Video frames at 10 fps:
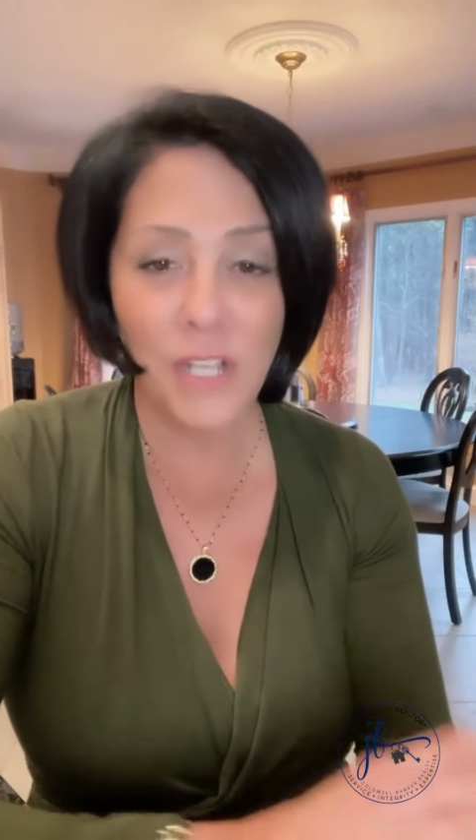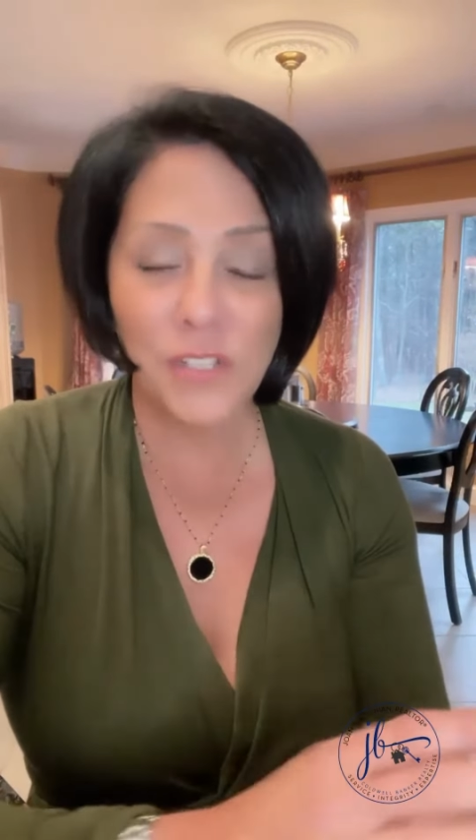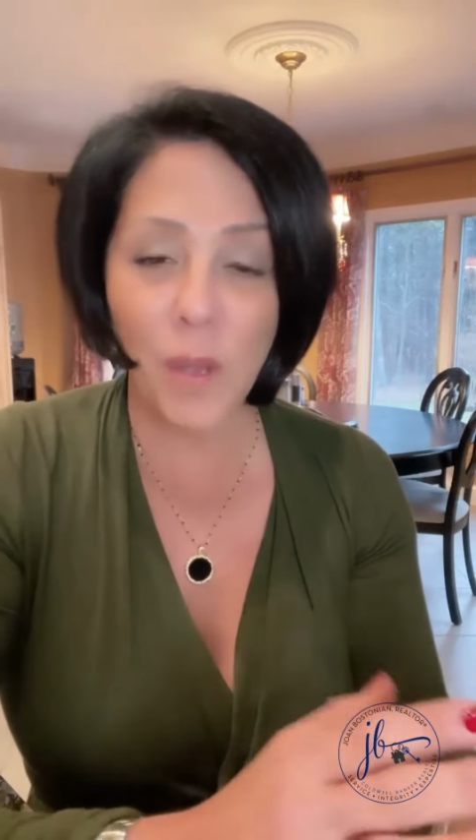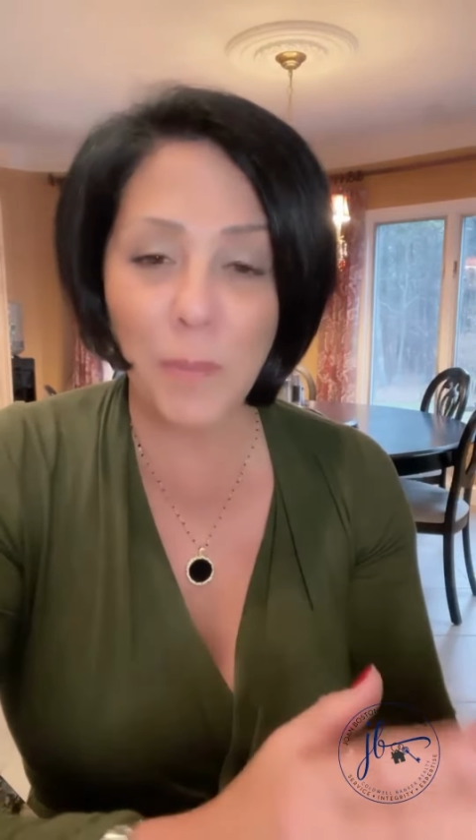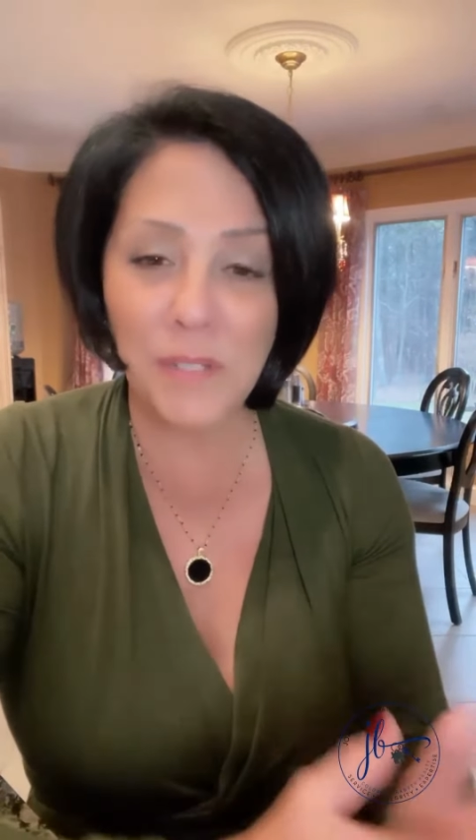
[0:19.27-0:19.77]

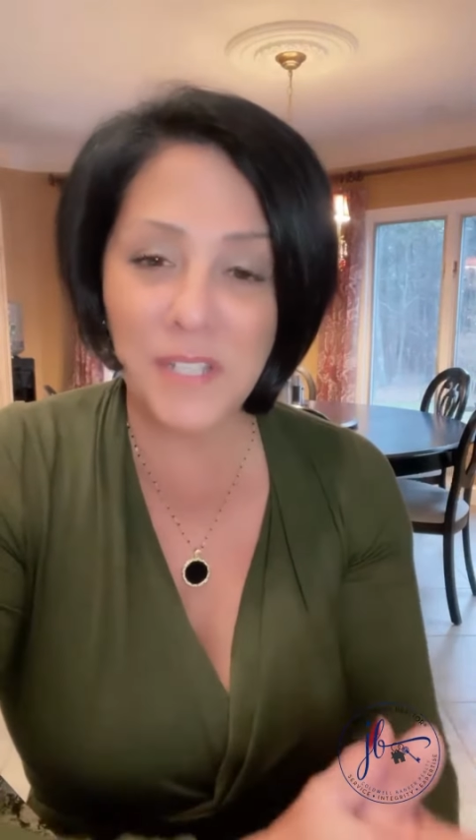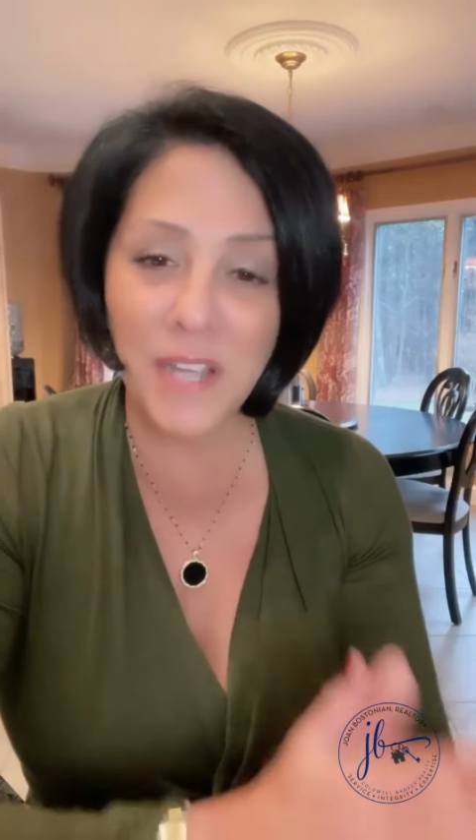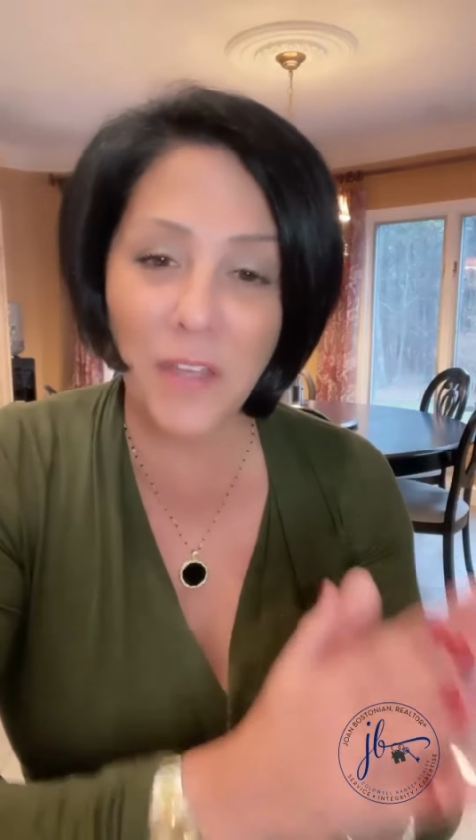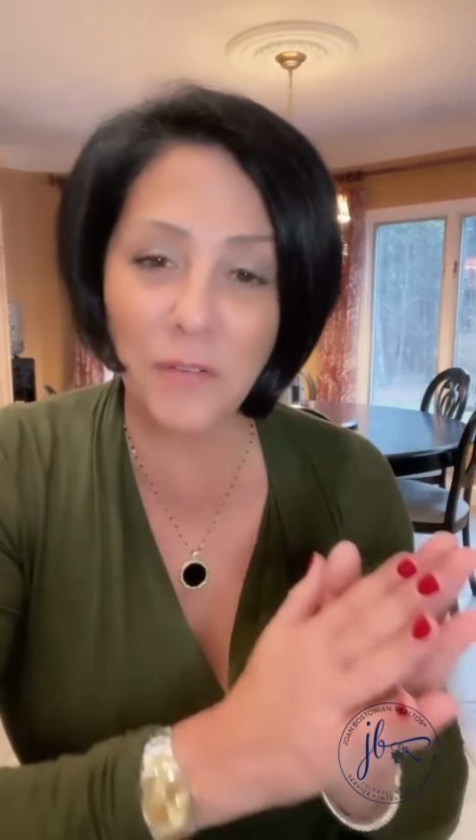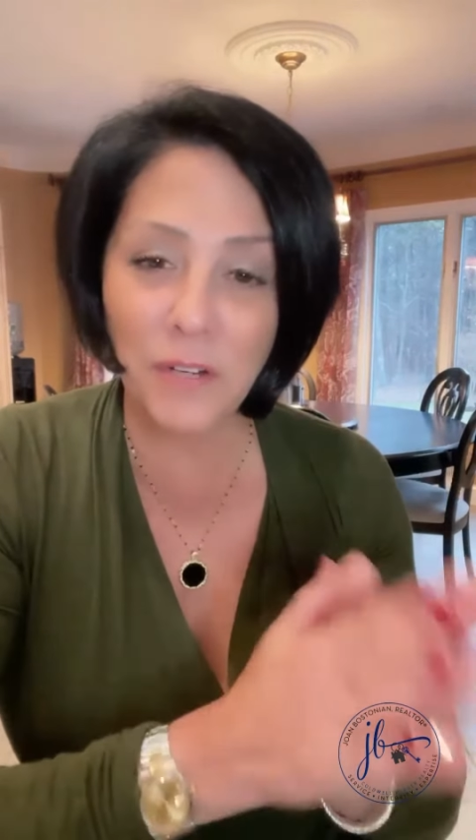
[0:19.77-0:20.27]
So I put
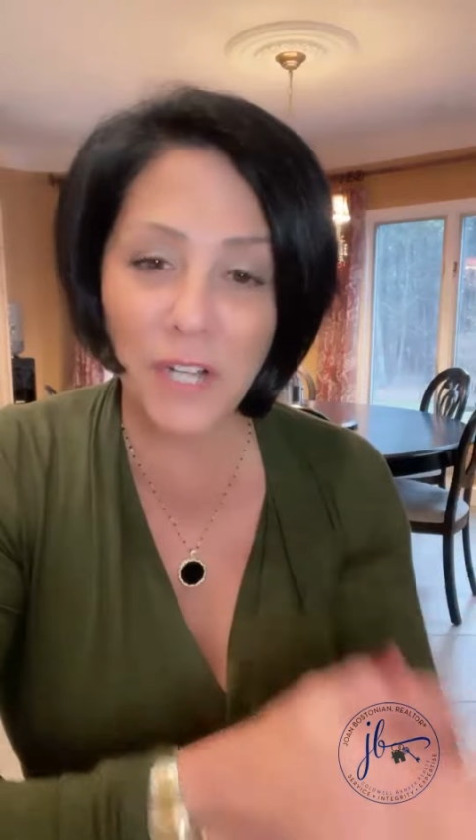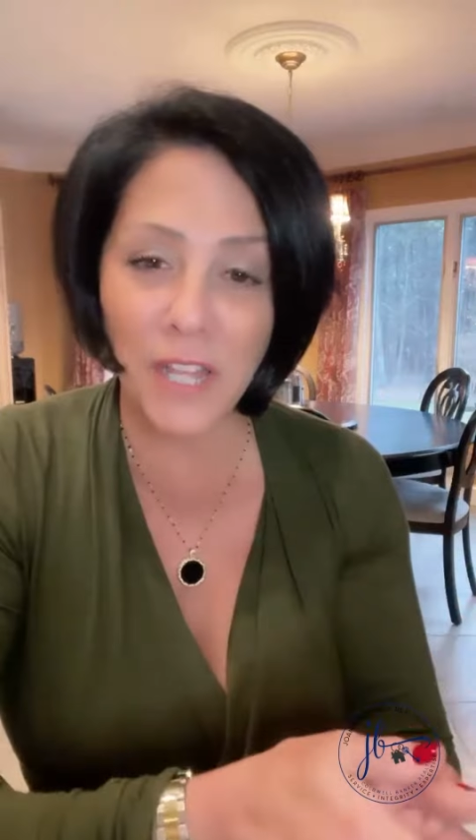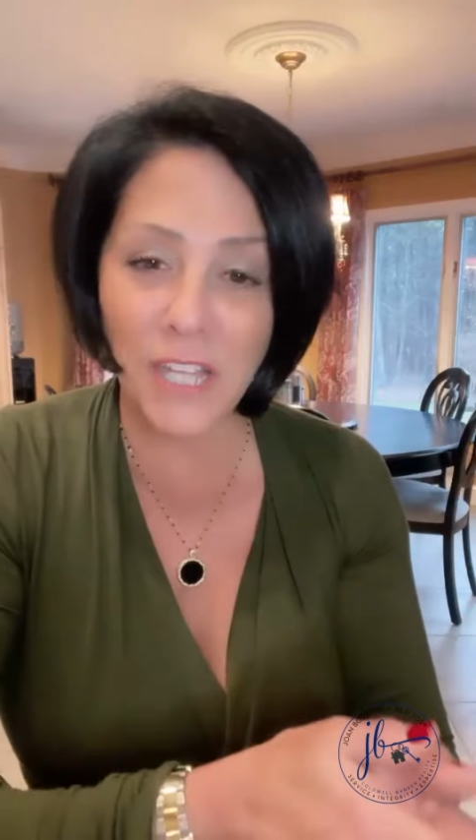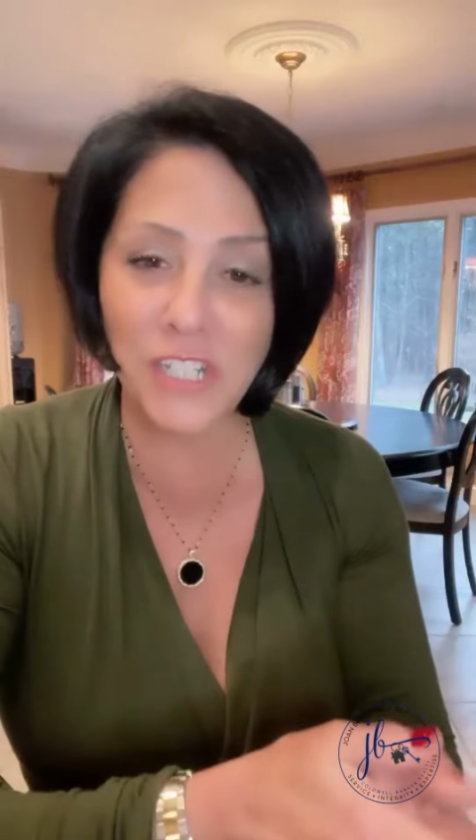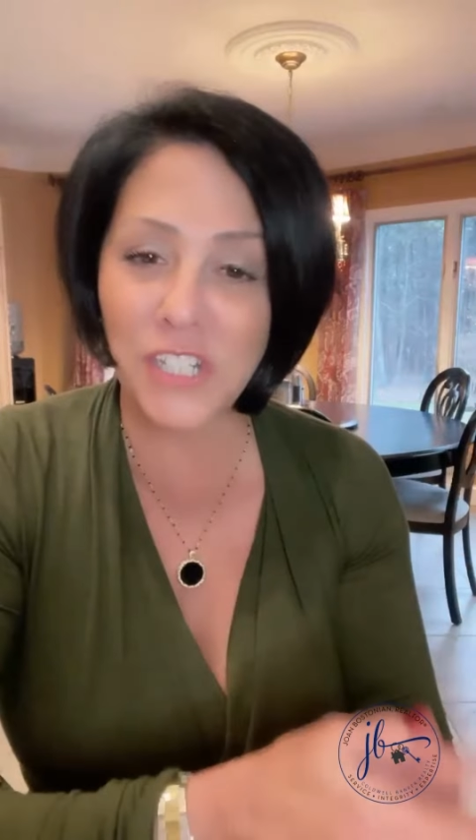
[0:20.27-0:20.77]
together a
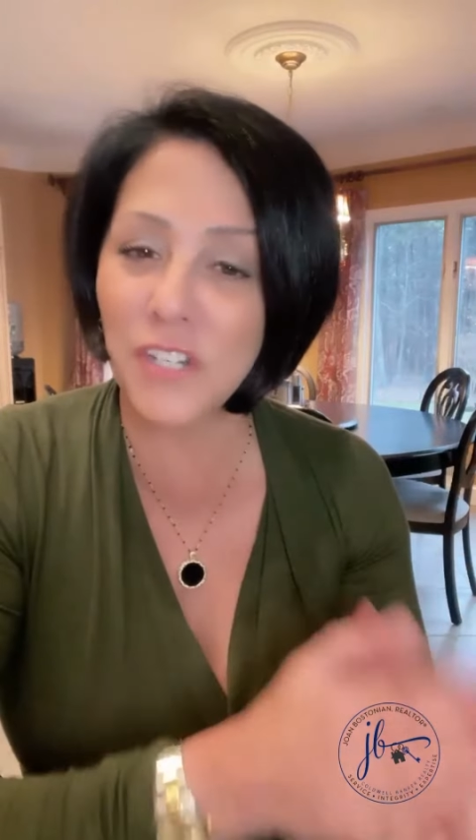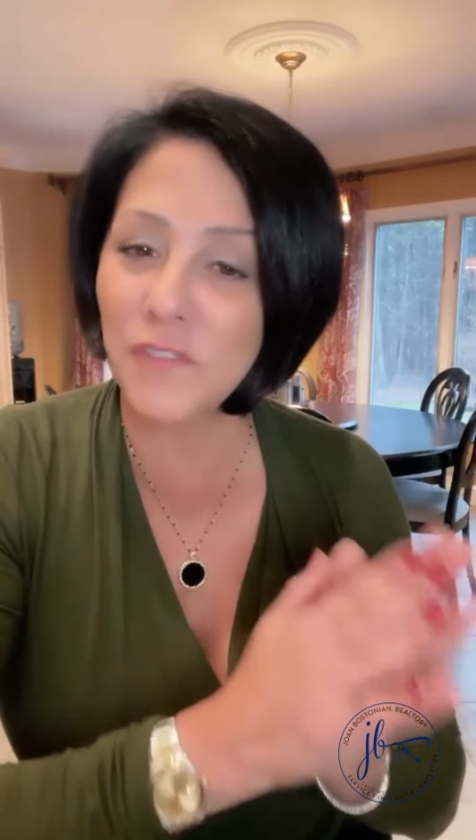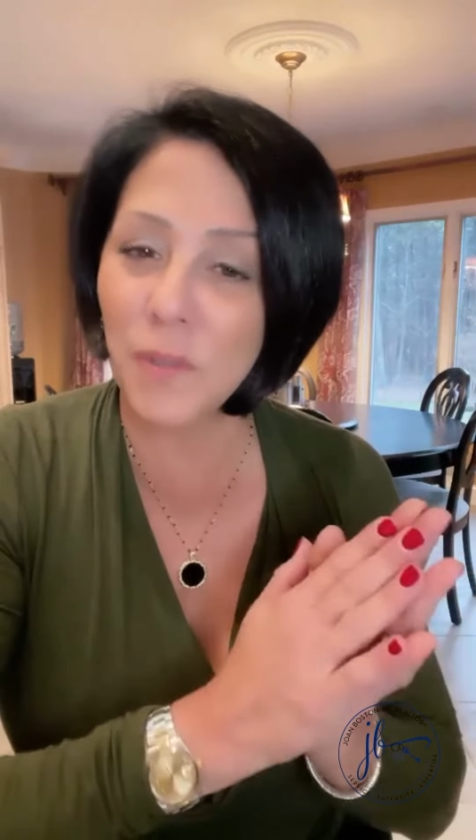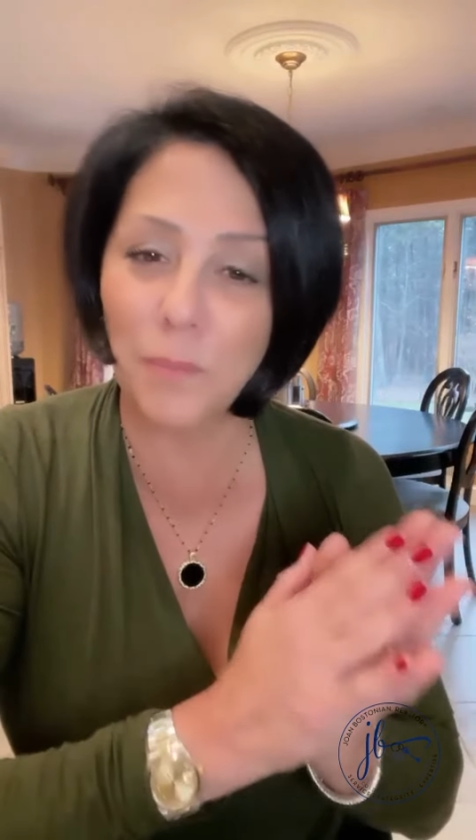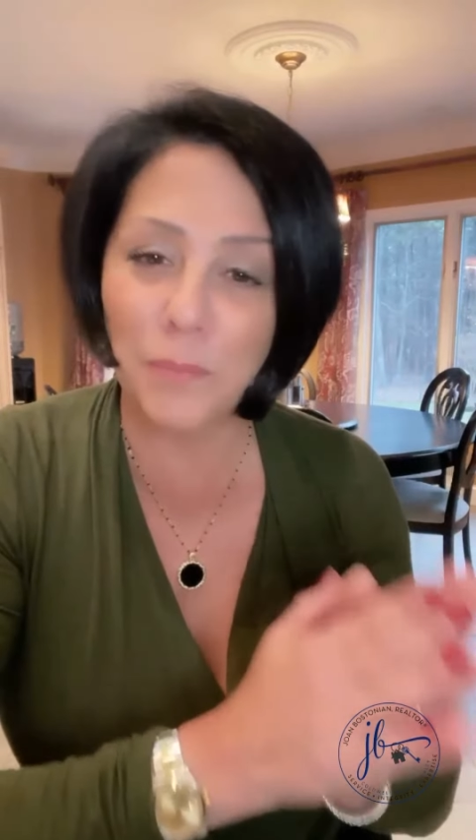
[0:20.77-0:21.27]
collection of some